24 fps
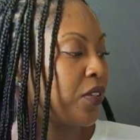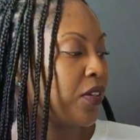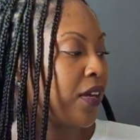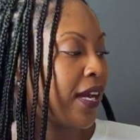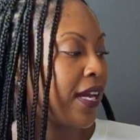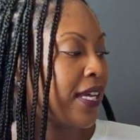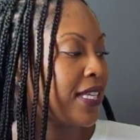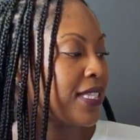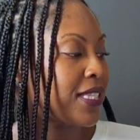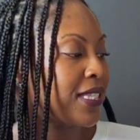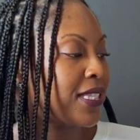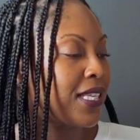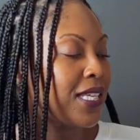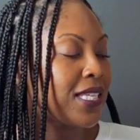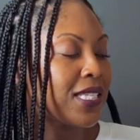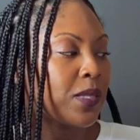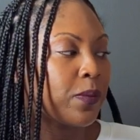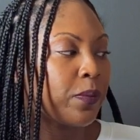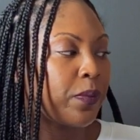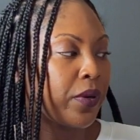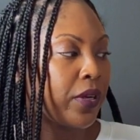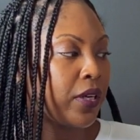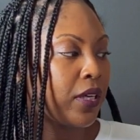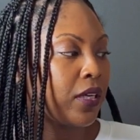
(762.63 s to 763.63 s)
guys, this
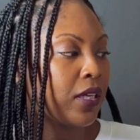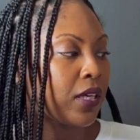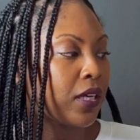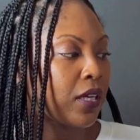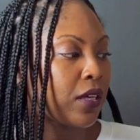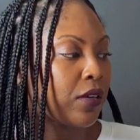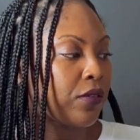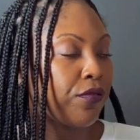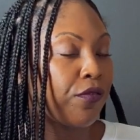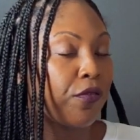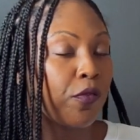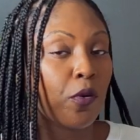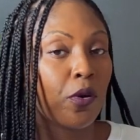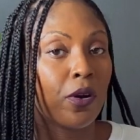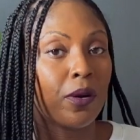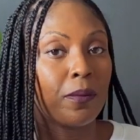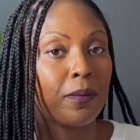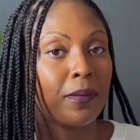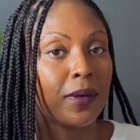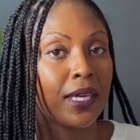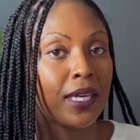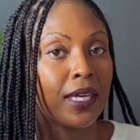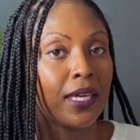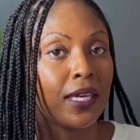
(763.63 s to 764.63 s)
book for
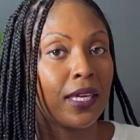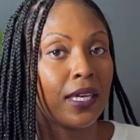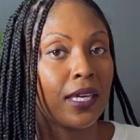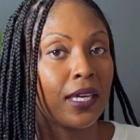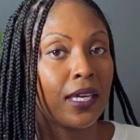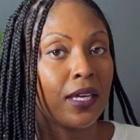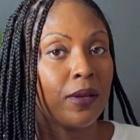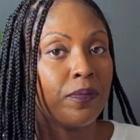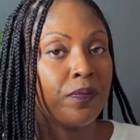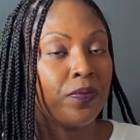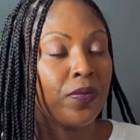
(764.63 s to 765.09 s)
me,